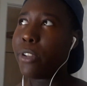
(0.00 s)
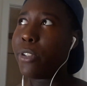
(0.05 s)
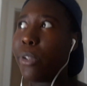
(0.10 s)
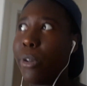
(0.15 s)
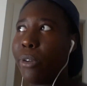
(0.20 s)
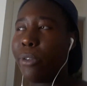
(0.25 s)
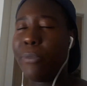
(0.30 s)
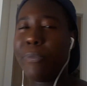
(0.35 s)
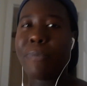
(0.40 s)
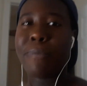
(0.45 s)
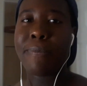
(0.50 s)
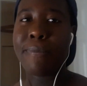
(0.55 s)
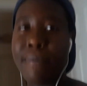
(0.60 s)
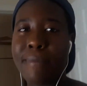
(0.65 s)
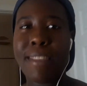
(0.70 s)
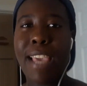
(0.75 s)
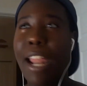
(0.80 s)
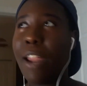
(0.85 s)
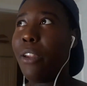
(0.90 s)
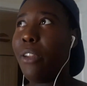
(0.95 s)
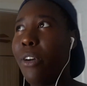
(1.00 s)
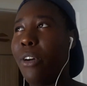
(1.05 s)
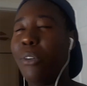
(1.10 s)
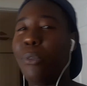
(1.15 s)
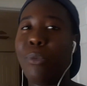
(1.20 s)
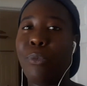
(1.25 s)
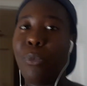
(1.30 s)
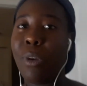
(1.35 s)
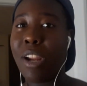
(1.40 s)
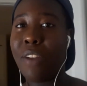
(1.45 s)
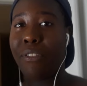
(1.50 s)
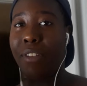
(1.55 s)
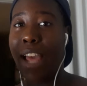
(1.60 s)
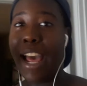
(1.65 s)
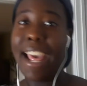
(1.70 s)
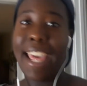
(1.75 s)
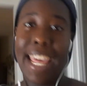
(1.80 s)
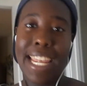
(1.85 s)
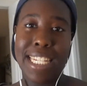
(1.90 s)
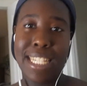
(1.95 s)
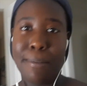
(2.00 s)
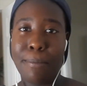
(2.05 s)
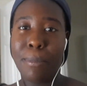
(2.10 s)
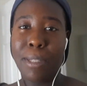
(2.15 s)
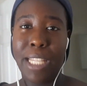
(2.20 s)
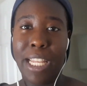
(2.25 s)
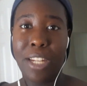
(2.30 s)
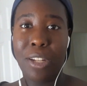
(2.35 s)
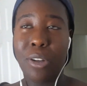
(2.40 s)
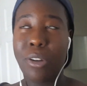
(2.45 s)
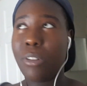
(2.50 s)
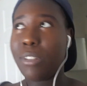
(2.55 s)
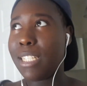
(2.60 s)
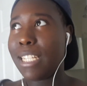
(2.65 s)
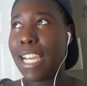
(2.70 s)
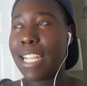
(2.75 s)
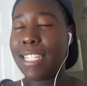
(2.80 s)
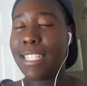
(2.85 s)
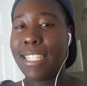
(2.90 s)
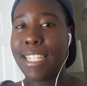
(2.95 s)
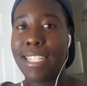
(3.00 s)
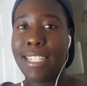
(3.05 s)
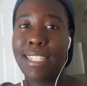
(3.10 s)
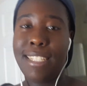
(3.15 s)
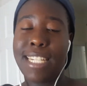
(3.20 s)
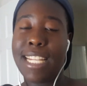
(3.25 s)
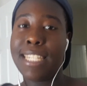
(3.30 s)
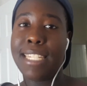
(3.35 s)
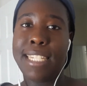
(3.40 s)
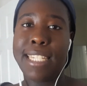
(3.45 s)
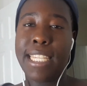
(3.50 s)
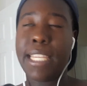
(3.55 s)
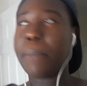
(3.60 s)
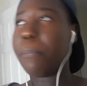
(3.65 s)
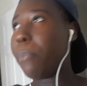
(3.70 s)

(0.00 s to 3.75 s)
So I don't know, whatever. I guess I'm millennial slash Gen Z.